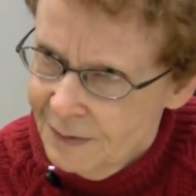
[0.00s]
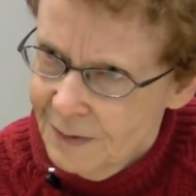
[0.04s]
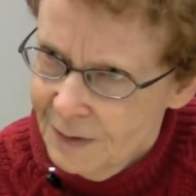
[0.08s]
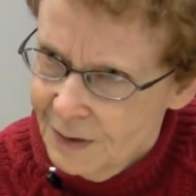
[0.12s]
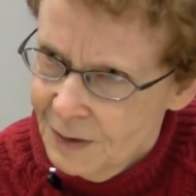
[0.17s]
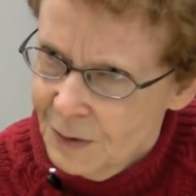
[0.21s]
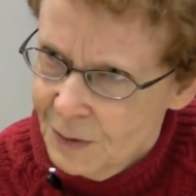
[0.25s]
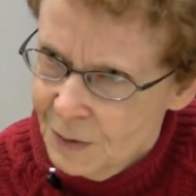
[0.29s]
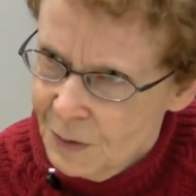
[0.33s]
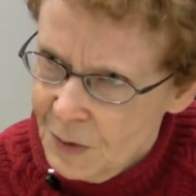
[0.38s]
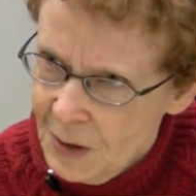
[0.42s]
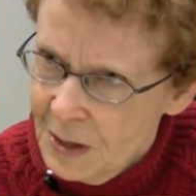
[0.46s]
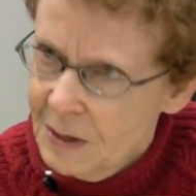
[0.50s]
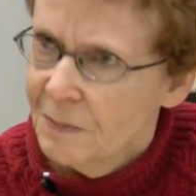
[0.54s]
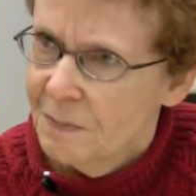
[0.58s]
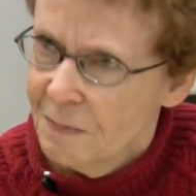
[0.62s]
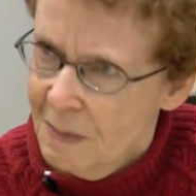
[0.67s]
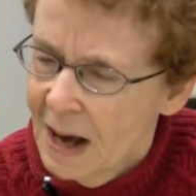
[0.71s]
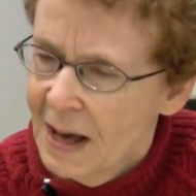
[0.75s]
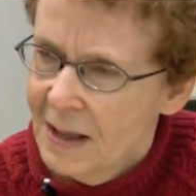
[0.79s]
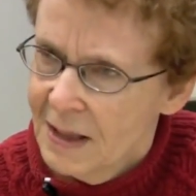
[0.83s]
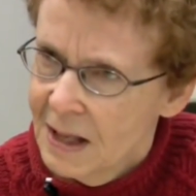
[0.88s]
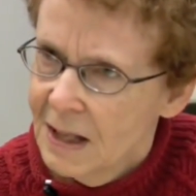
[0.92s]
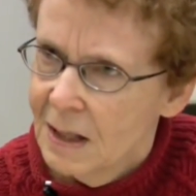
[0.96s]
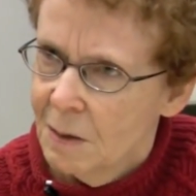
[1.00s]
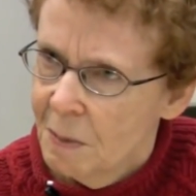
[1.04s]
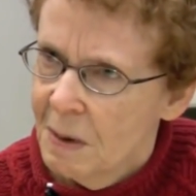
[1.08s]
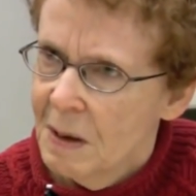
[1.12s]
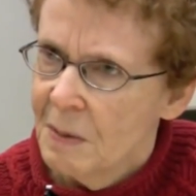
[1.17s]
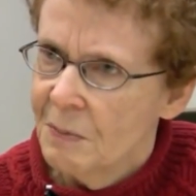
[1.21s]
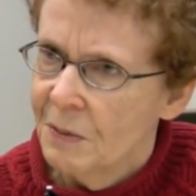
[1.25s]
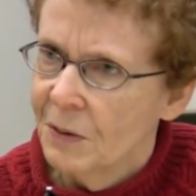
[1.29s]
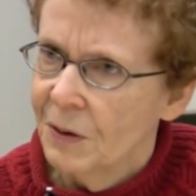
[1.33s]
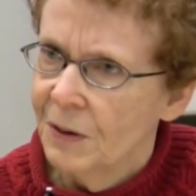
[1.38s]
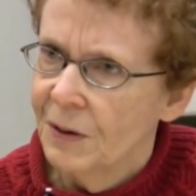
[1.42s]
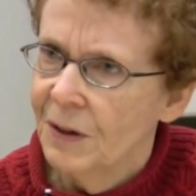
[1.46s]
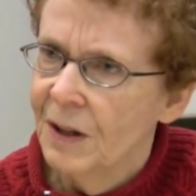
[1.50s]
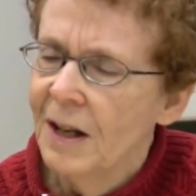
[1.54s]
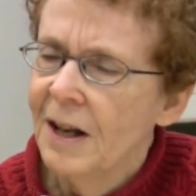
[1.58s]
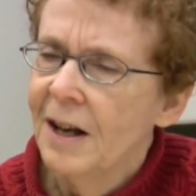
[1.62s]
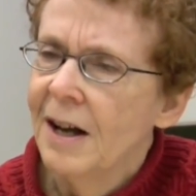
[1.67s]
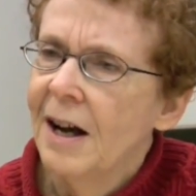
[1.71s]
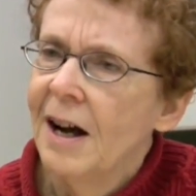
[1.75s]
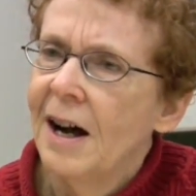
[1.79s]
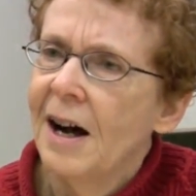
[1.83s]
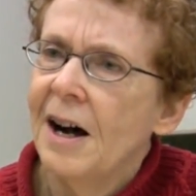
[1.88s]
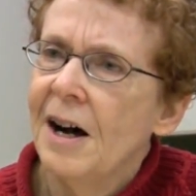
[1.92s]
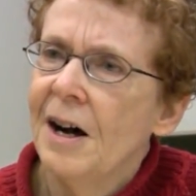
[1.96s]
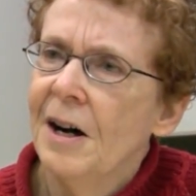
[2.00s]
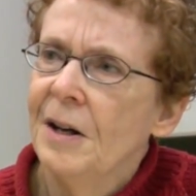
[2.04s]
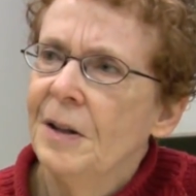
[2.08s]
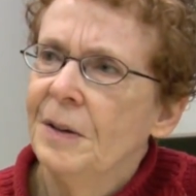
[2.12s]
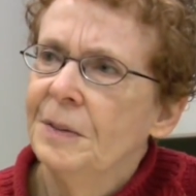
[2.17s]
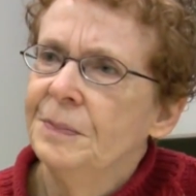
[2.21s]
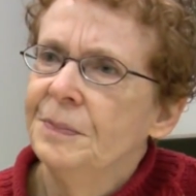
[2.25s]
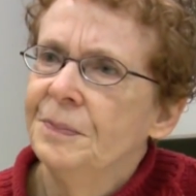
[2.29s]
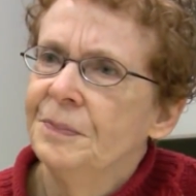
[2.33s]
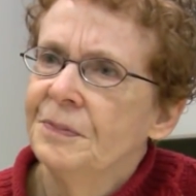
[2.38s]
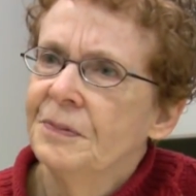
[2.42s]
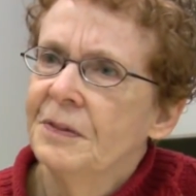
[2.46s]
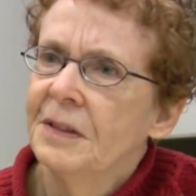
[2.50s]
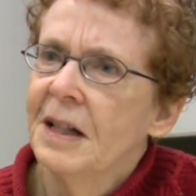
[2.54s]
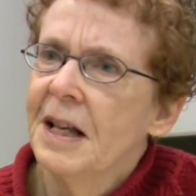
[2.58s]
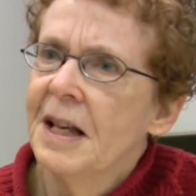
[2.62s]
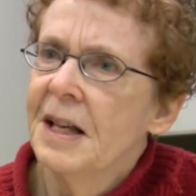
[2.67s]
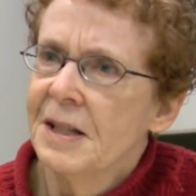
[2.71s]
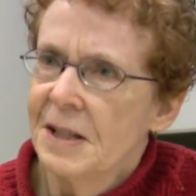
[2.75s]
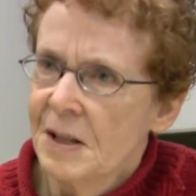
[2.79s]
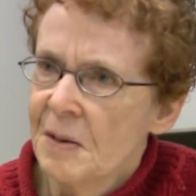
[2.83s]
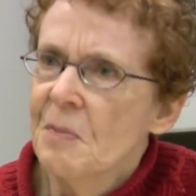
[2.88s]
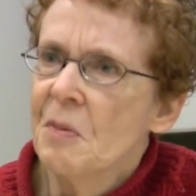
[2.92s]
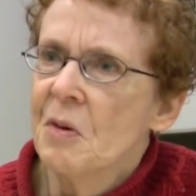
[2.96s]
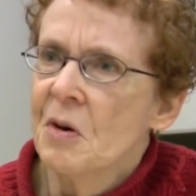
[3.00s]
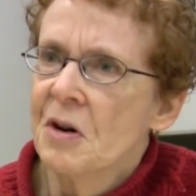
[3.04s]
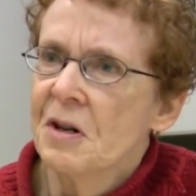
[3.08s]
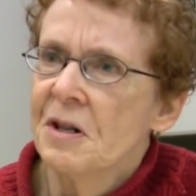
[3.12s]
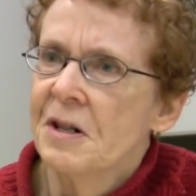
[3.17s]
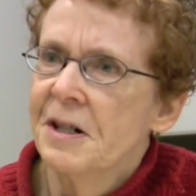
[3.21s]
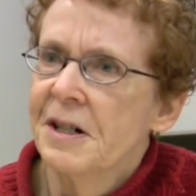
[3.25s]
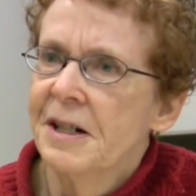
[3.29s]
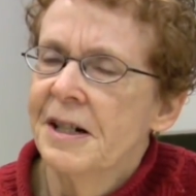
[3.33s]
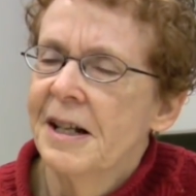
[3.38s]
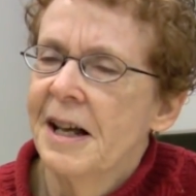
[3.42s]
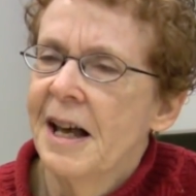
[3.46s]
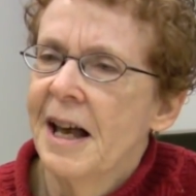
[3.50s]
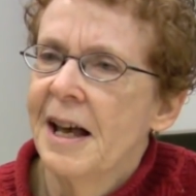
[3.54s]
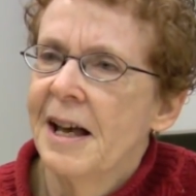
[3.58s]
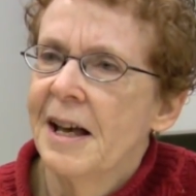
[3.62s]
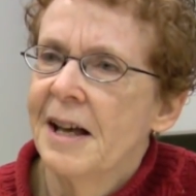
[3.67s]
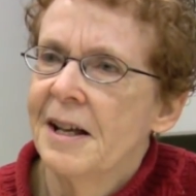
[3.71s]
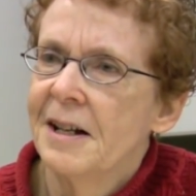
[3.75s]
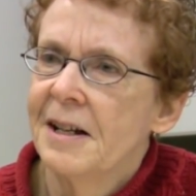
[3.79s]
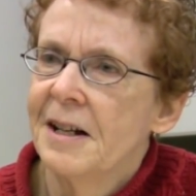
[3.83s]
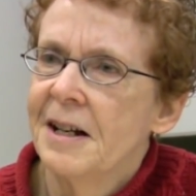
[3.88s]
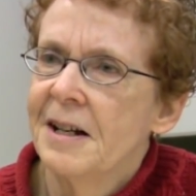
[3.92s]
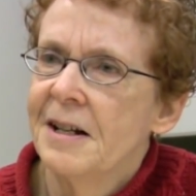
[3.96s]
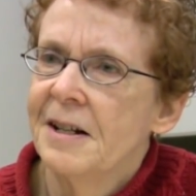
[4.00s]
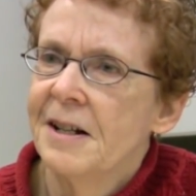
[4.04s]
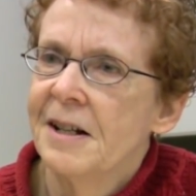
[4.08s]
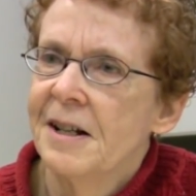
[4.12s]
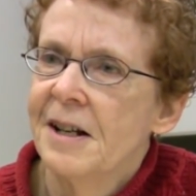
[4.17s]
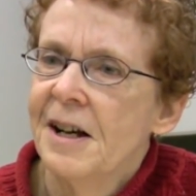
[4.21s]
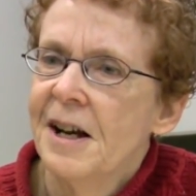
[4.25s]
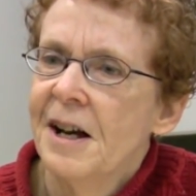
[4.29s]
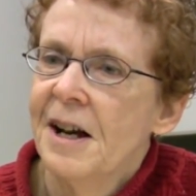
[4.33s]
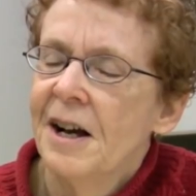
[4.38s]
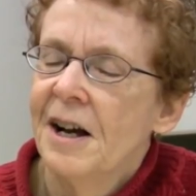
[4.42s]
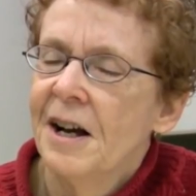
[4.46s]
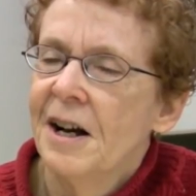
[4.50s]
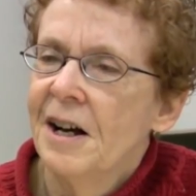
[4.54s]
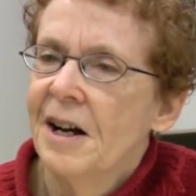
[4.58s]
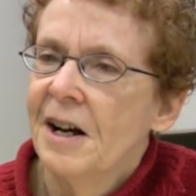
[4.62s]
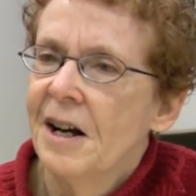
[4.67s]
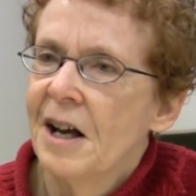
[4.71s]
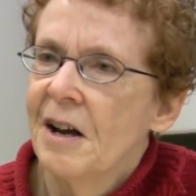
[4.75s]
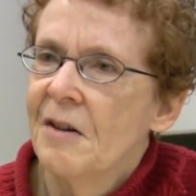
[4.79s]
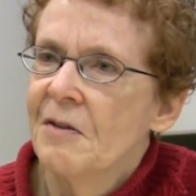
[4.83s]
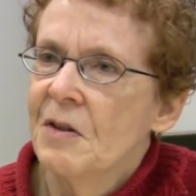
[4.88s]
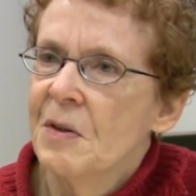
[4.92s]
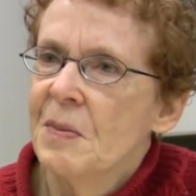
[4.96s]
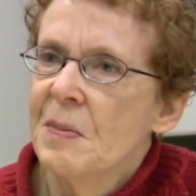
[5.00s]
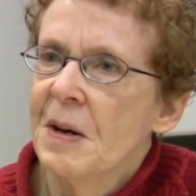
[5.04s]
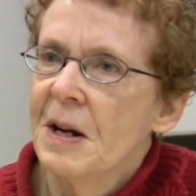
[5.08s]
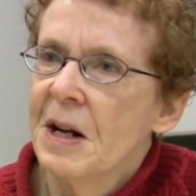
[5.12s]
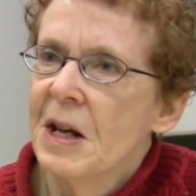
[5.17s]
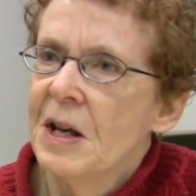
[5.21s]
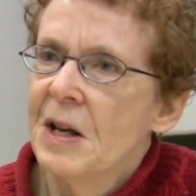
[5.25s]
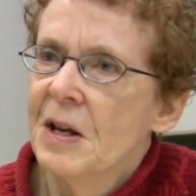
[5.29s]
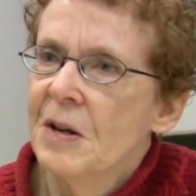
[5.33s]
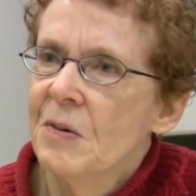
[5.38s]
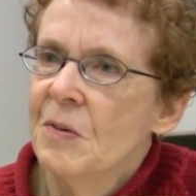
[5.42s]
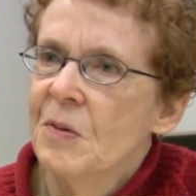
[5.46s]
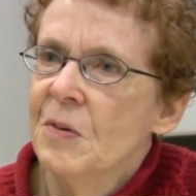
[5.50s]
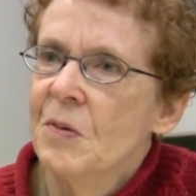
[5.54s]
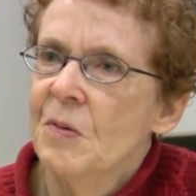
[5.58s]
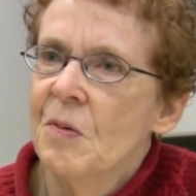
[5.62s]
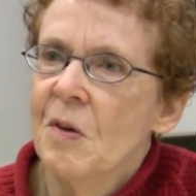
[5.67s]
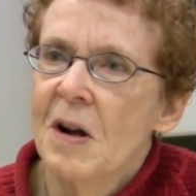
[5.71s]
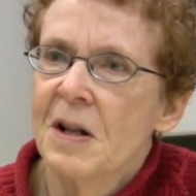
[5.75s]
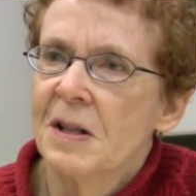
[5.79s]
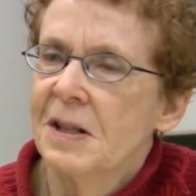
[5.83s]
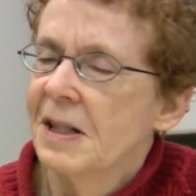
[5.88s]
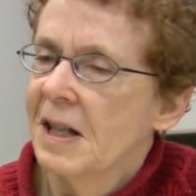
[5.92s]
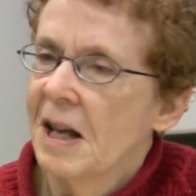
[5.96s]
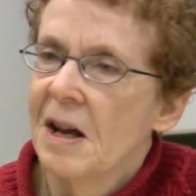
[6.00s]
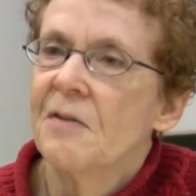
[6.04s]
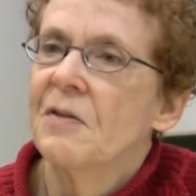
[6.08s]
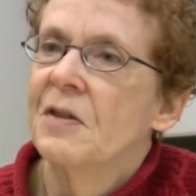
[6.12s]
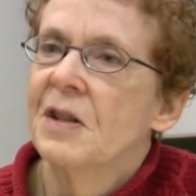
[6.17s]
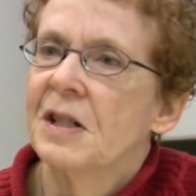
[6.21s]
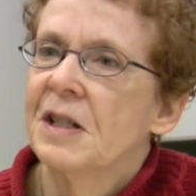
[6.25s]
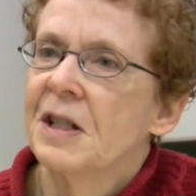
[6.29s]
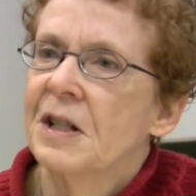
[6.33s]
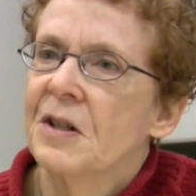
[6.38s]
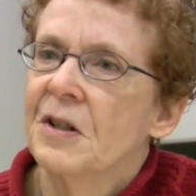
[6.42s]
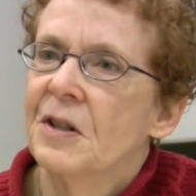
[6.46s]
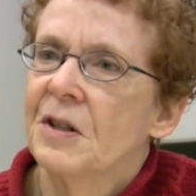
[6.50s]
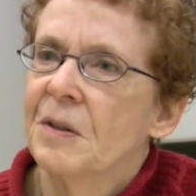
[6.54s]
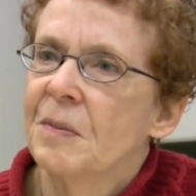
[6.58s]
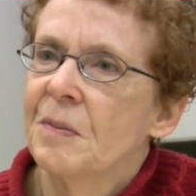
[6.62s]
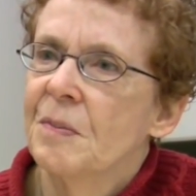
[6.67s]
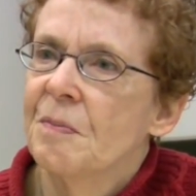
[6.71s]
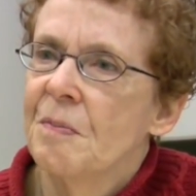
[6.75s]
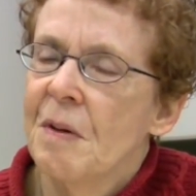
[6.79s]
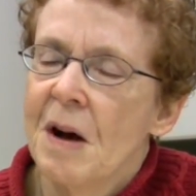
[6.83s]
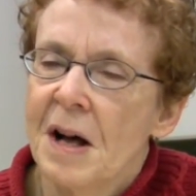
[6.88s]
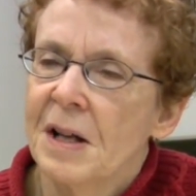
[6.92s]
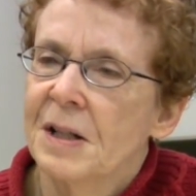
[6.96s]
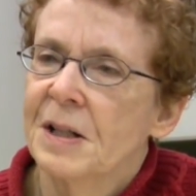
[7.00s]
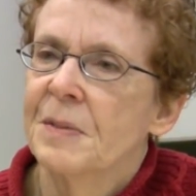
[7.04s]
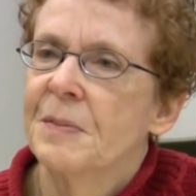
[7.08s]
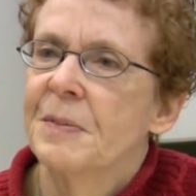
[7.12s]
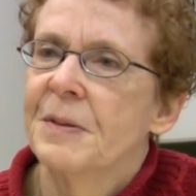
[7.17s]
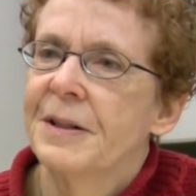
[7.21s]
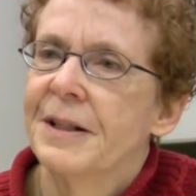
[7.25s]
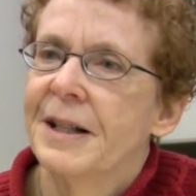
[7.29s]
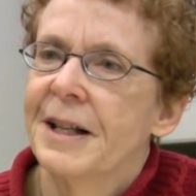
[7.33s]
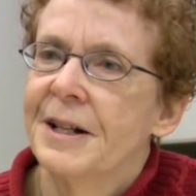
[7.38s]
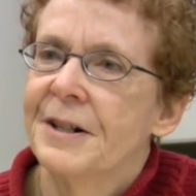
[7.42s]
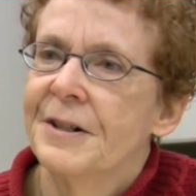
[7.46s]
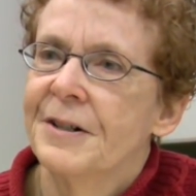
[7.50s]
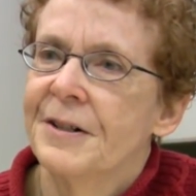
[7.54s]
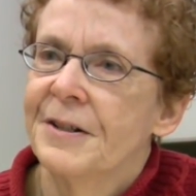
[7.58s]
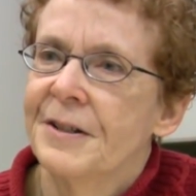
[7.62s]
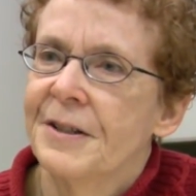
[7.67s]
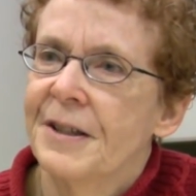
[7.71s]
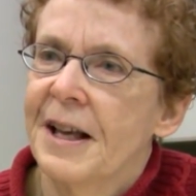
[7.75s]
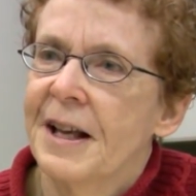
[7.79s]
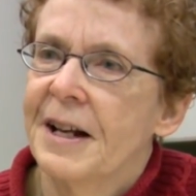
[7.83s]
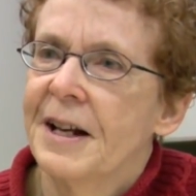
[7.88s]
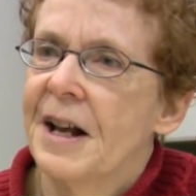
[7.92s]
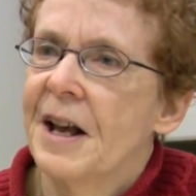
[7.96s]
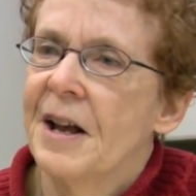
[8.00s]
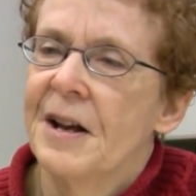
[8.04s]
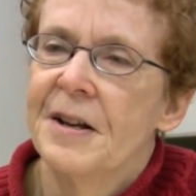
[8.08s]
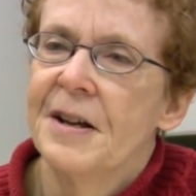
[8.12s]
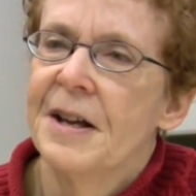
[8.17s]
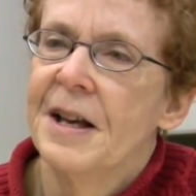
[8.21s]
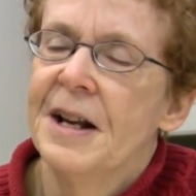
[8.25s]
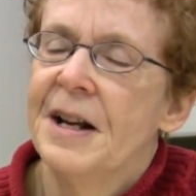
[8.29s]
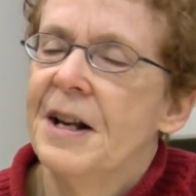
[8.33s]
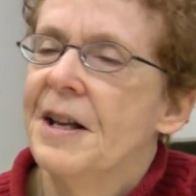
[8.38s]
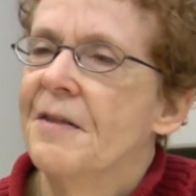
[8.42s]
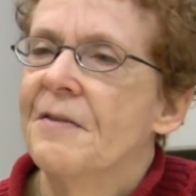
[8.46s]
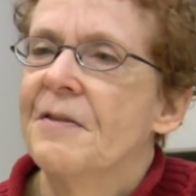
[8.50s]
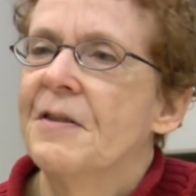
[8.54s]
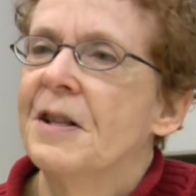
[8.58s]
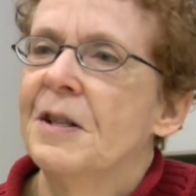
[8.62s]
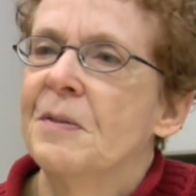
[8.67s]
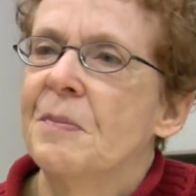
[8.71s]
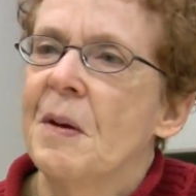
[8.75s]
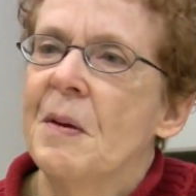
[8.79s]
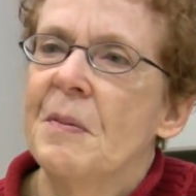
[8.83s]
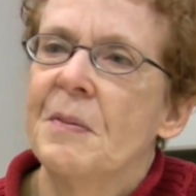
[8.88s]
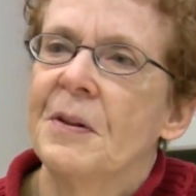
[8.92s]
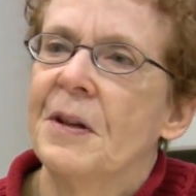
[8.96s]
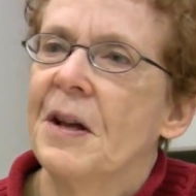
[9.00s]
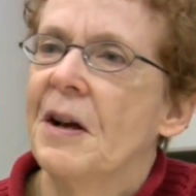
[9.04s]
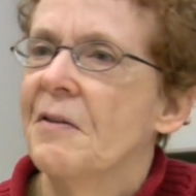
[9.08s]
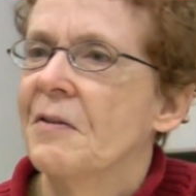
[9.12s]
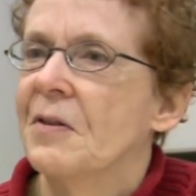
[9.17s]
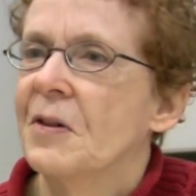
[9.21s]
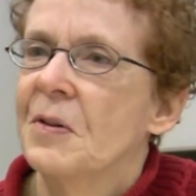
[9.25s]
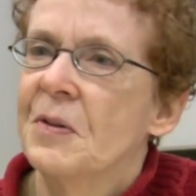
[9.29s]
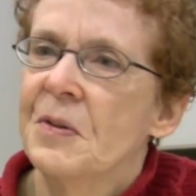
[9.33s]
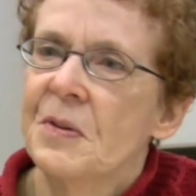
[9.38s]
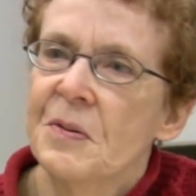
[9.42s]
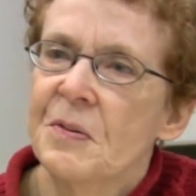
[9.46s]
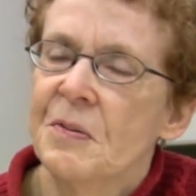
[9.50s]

written by these people is important, and everybody wants every single possible letter that any of these people ever